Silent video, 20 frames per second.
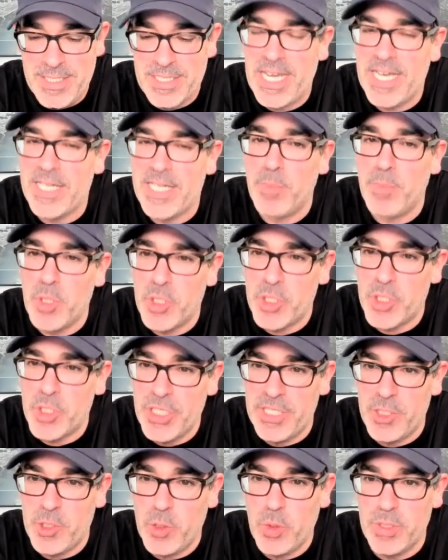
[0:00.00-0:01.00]
kind of pushing
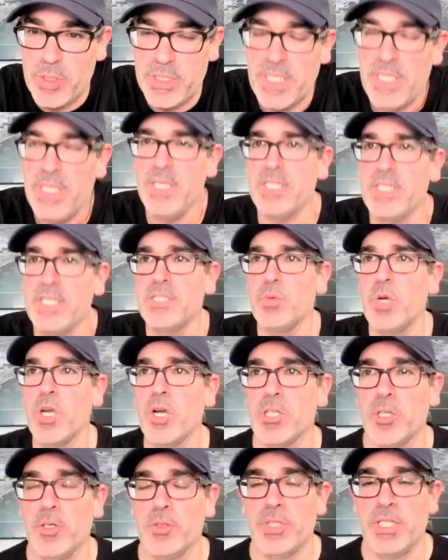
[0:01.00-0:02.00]
it towards, because we
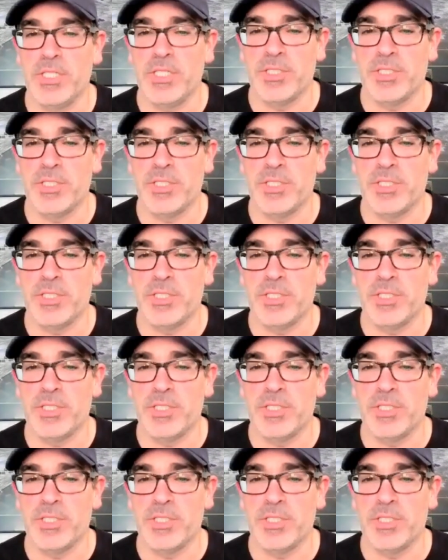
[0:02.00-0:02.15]
all know